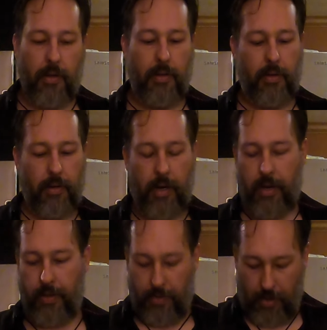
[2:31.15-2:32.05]
All right,
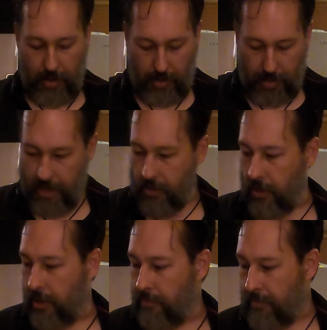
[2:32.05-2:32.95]
that's
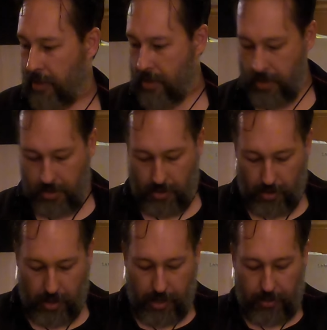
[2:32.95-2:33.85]
good.
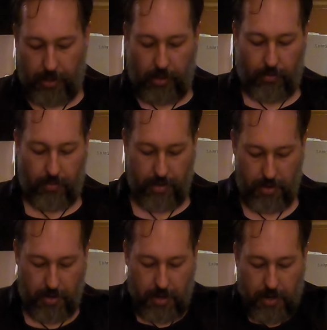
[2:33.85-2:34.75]
All right, so
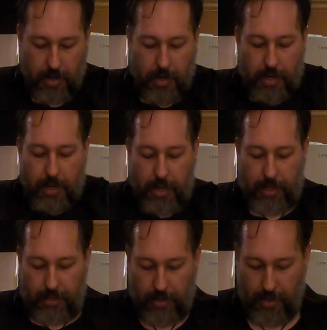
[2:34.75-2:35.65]

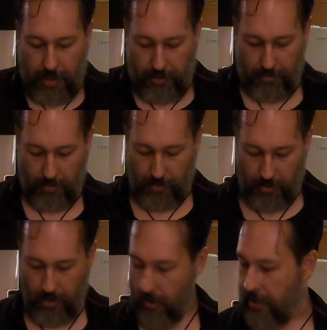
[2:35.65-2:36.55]
let's
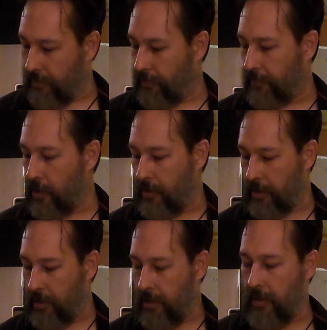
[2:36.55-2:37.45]
go even
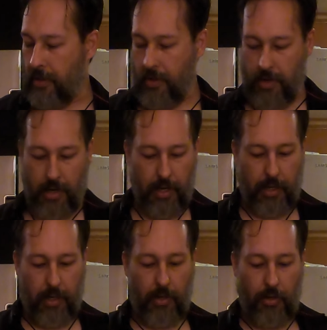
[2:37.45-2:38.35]
further
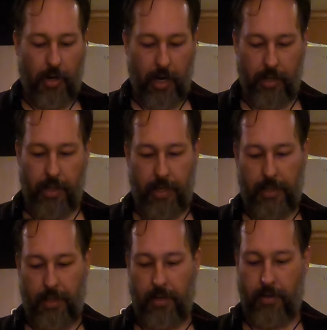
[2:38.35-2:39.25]
and try
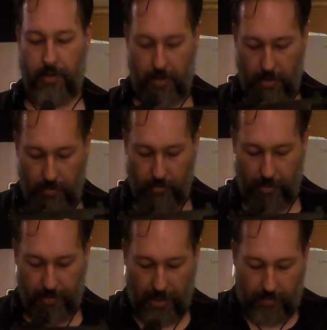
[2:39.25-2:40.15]
this.
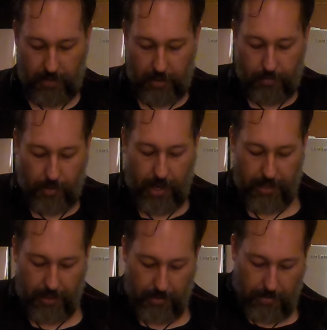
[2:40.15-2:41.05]
Grip safety
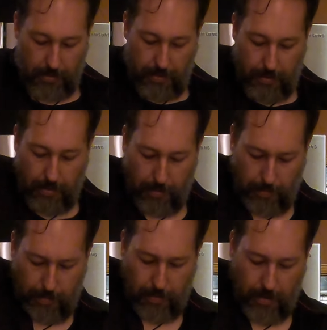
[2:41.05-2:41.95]
depressed.
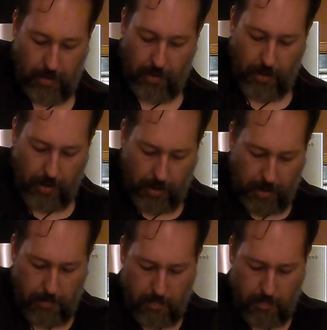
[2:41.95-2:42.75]
All right.